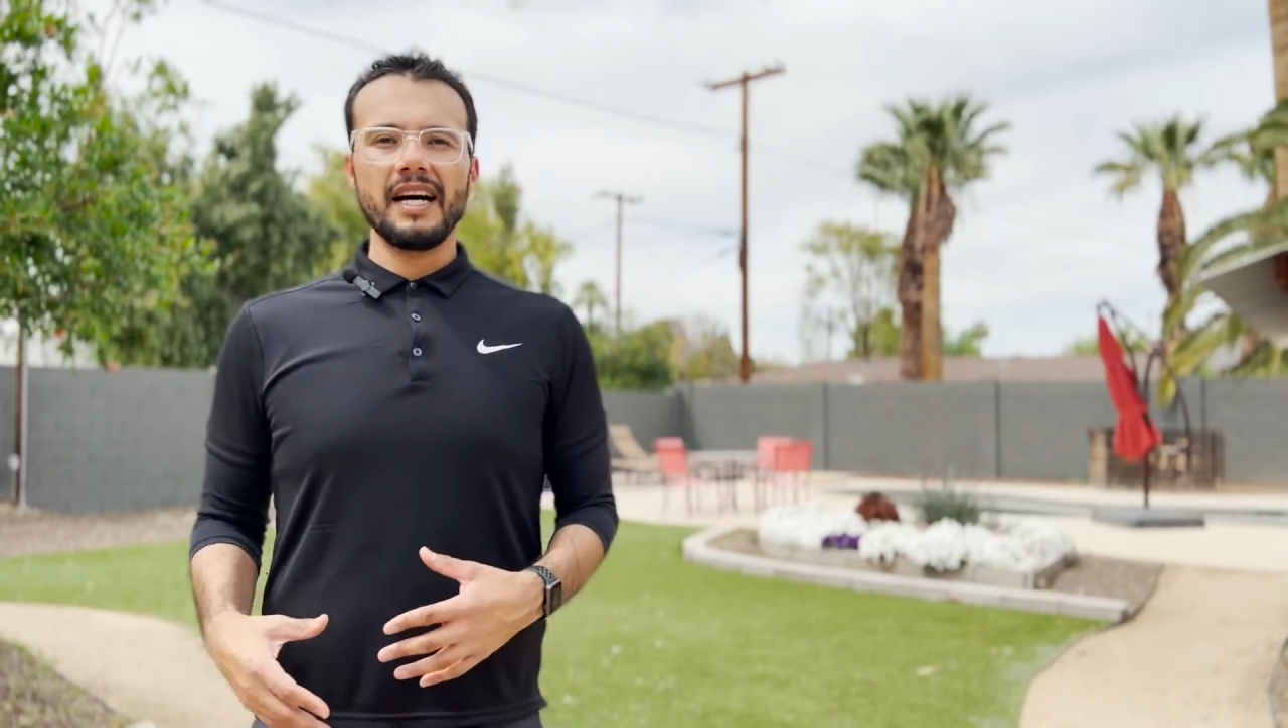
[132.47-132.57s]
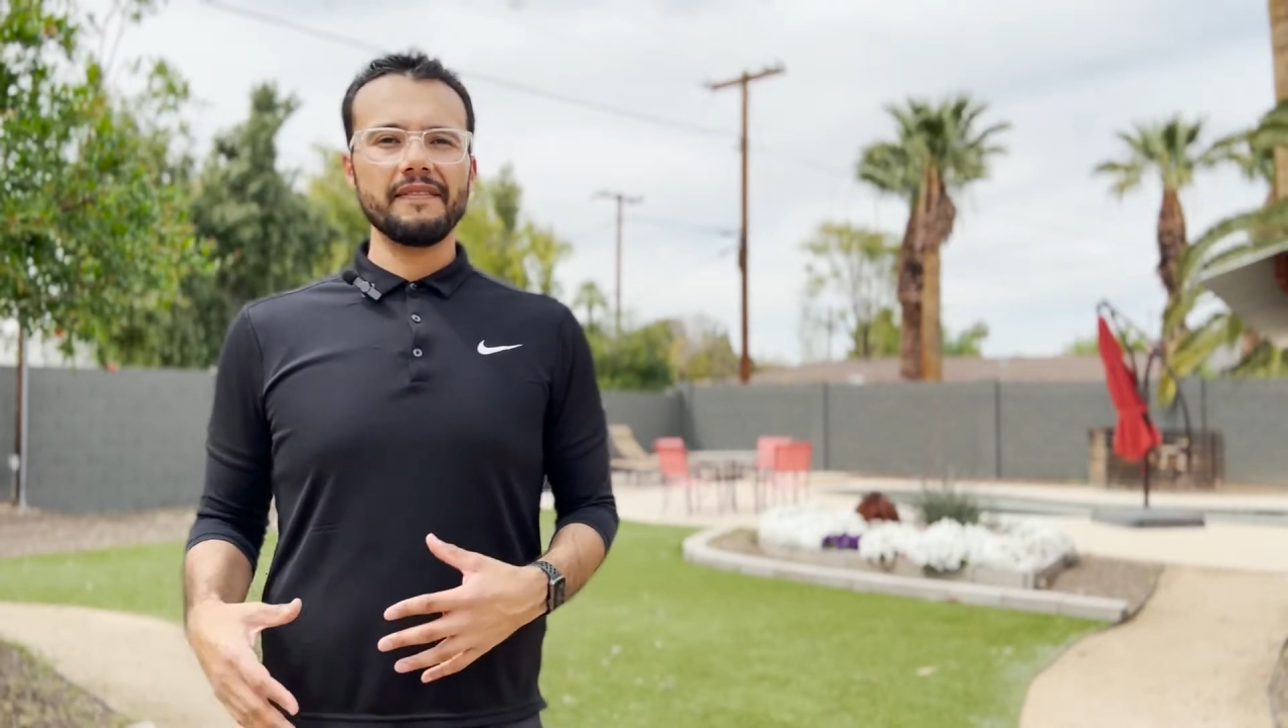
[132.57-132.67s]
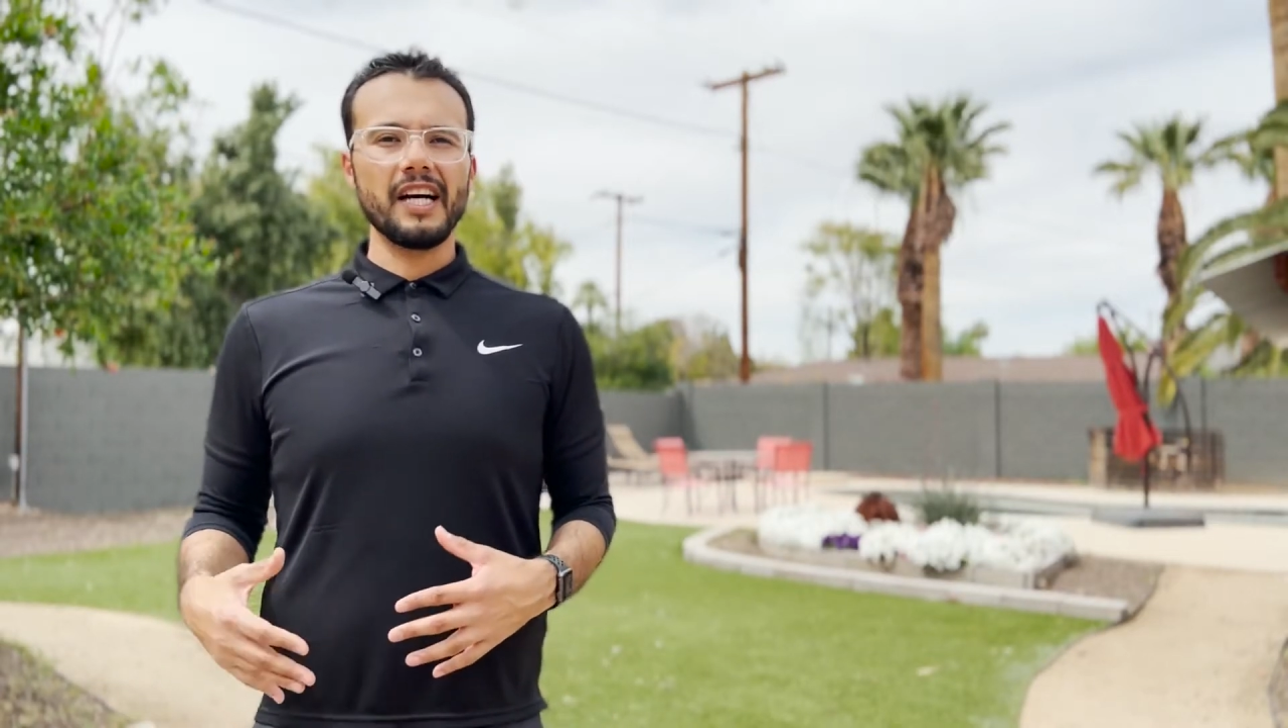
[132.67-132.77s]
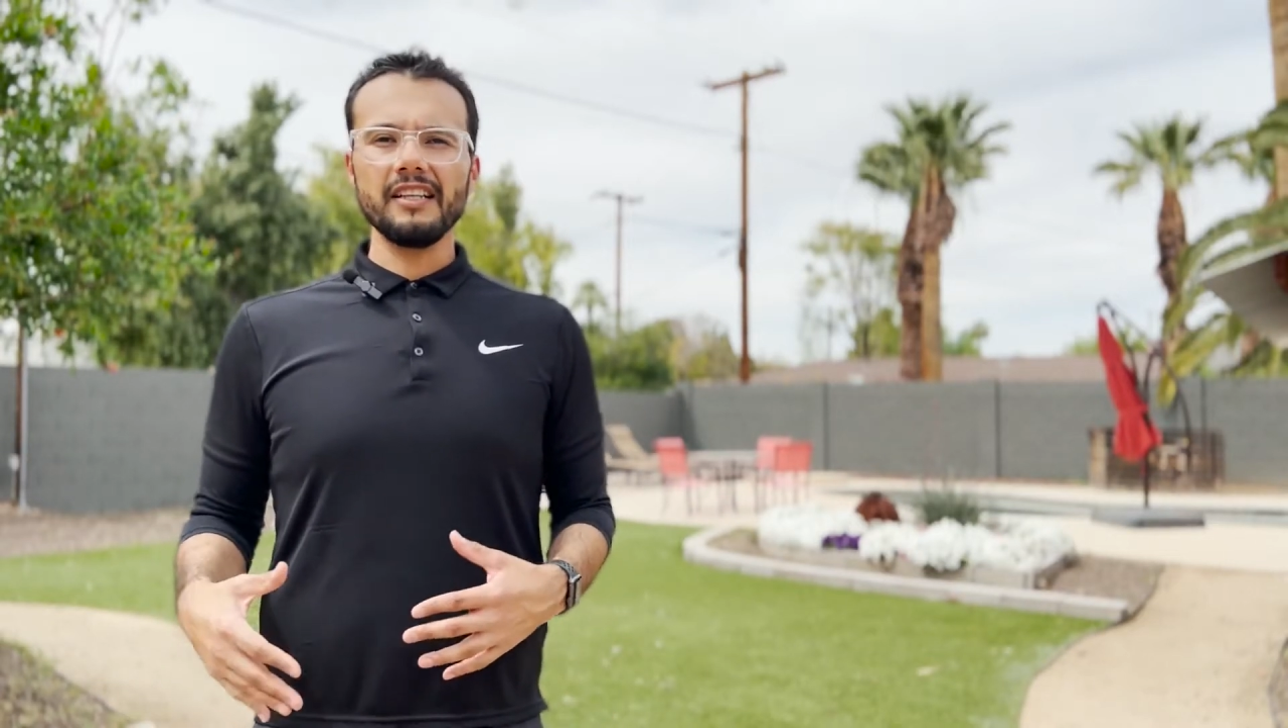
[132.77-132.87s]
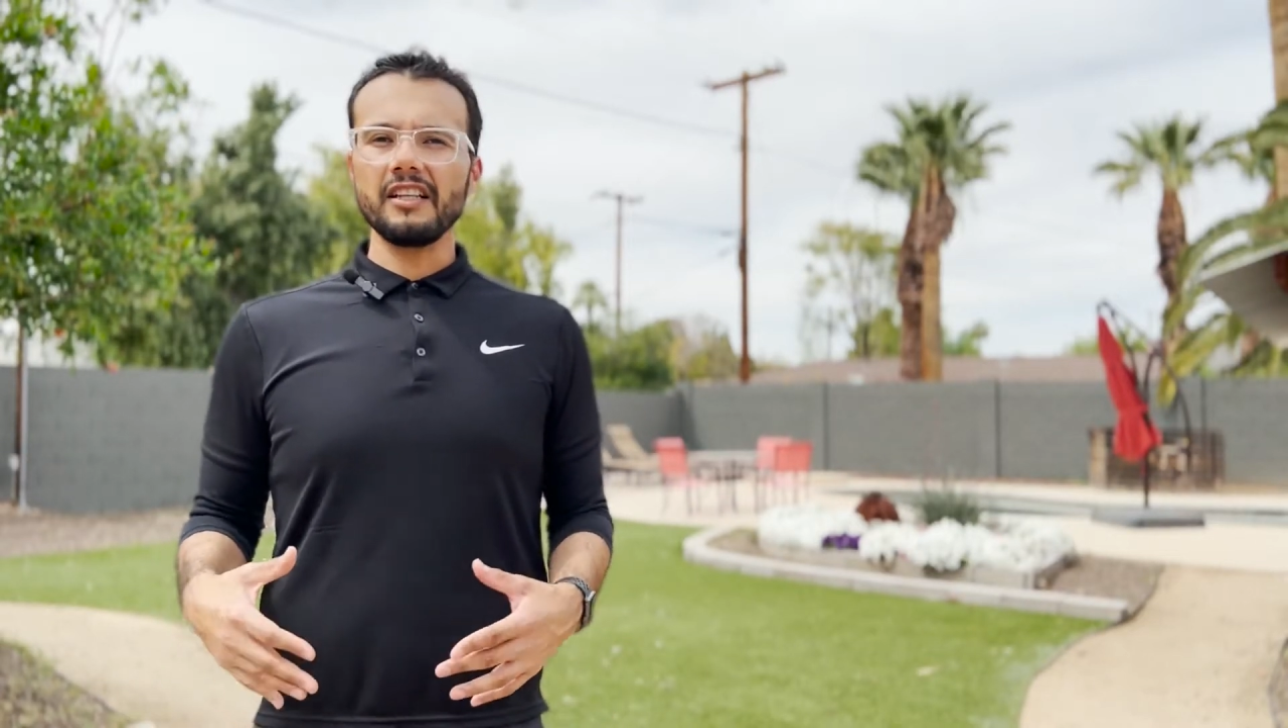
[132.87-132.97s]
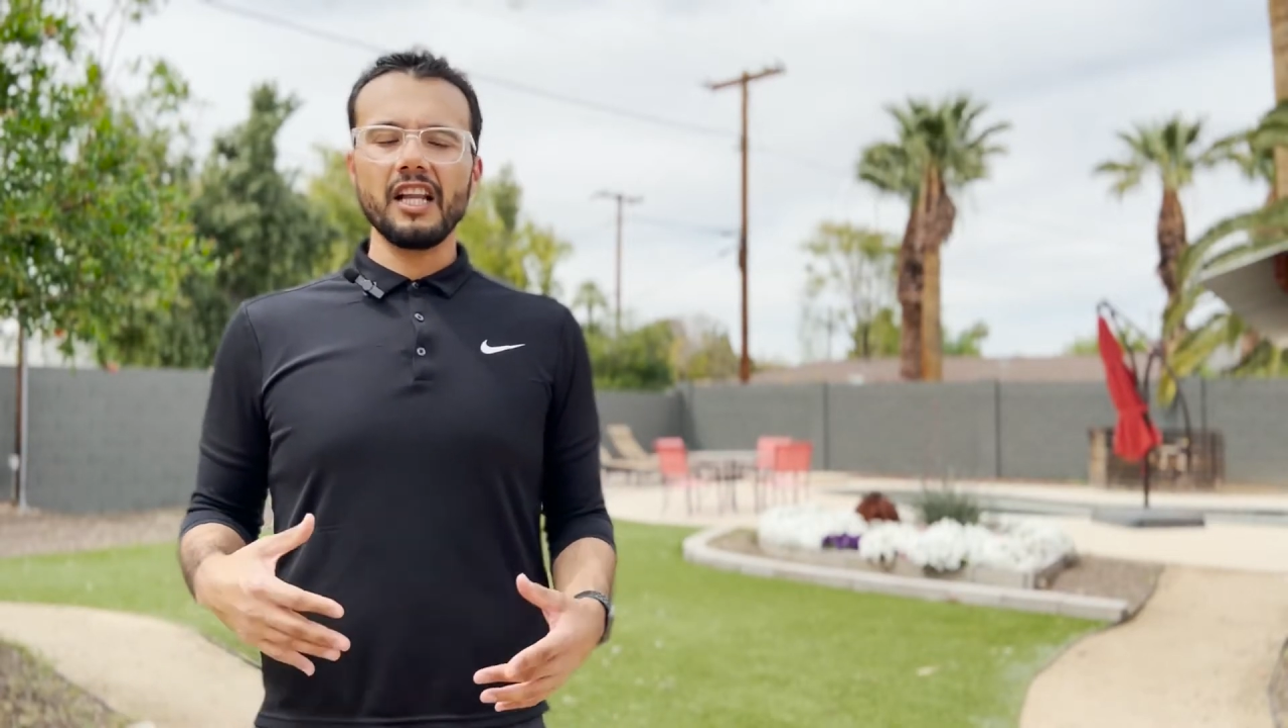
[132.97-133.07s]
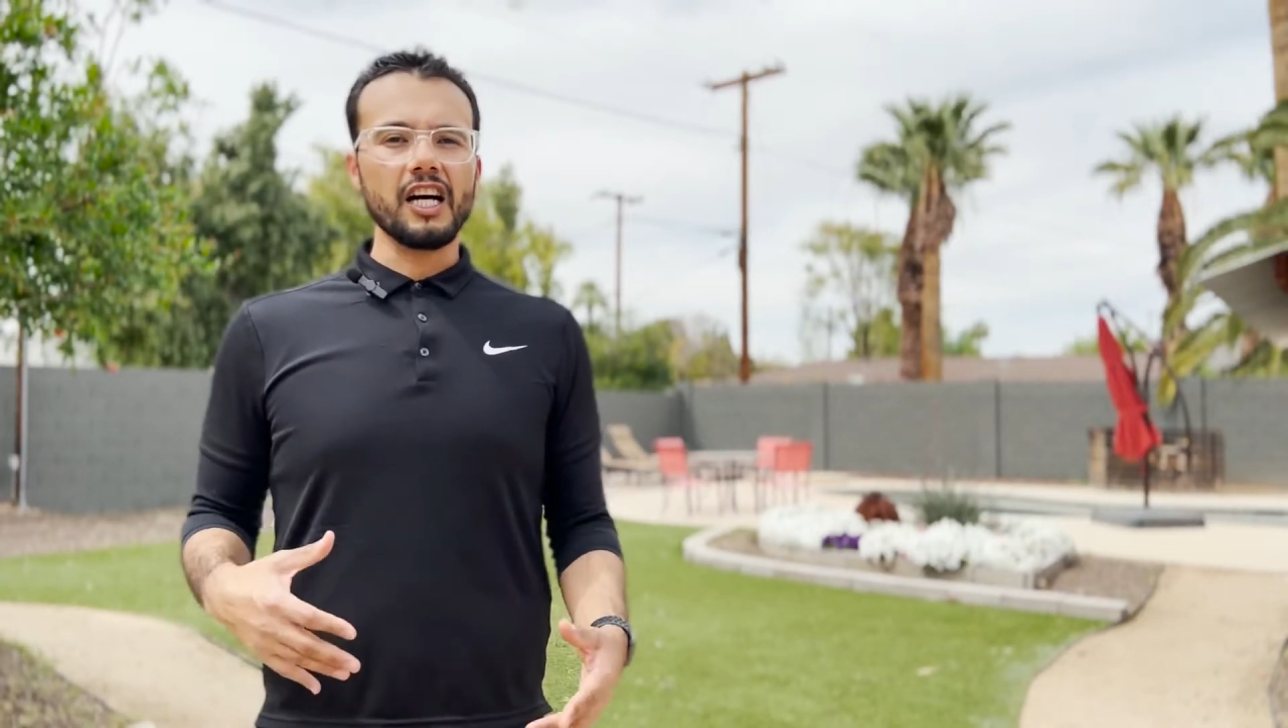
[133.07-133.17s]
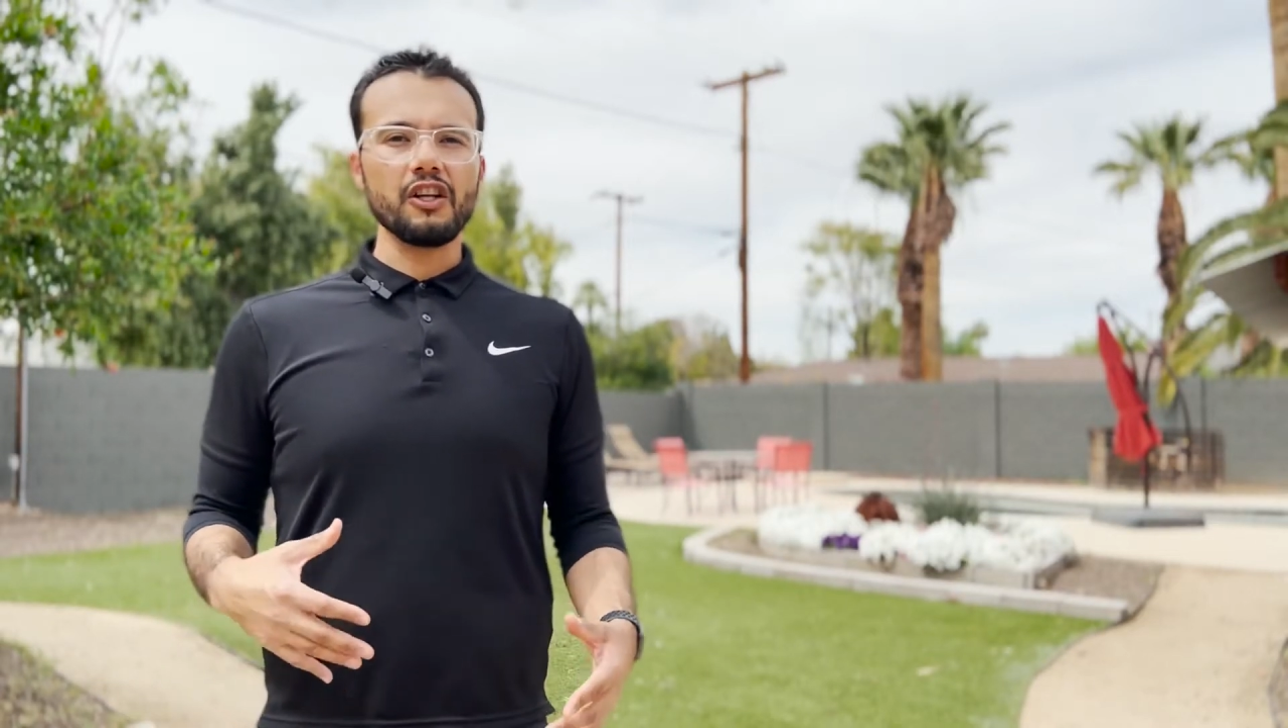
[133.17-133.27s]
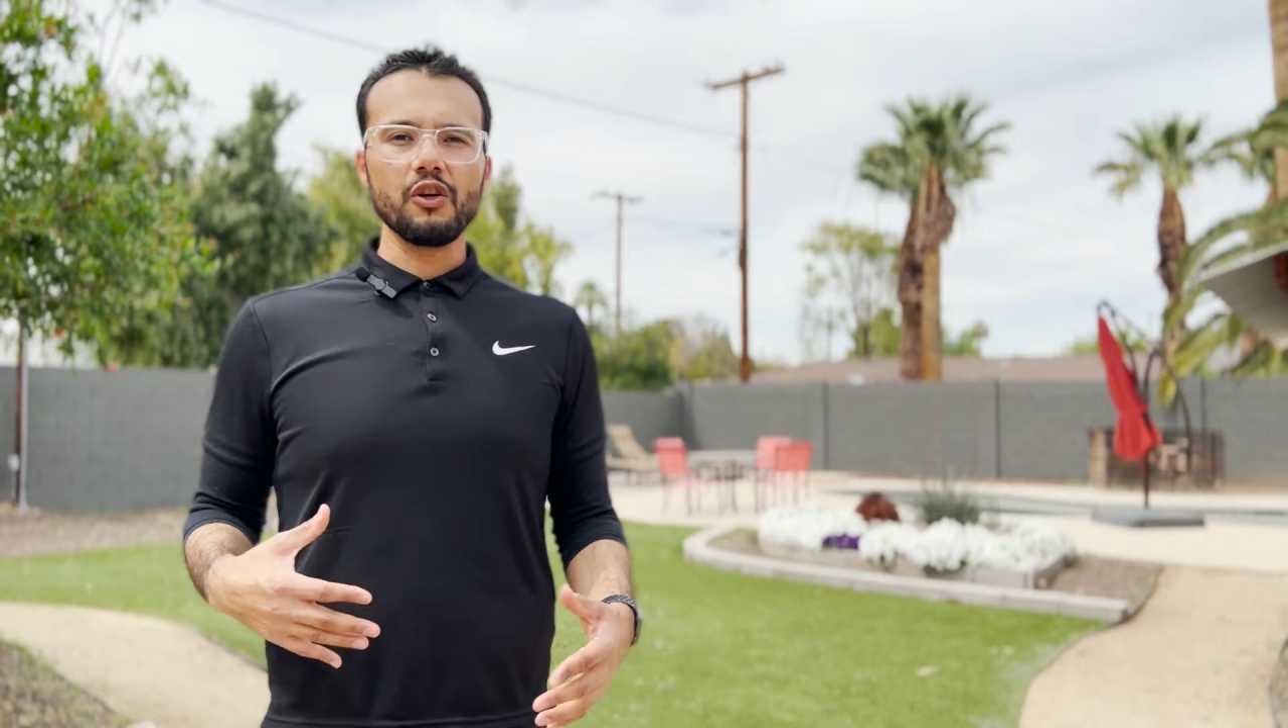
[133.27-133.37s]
I've gotten a lot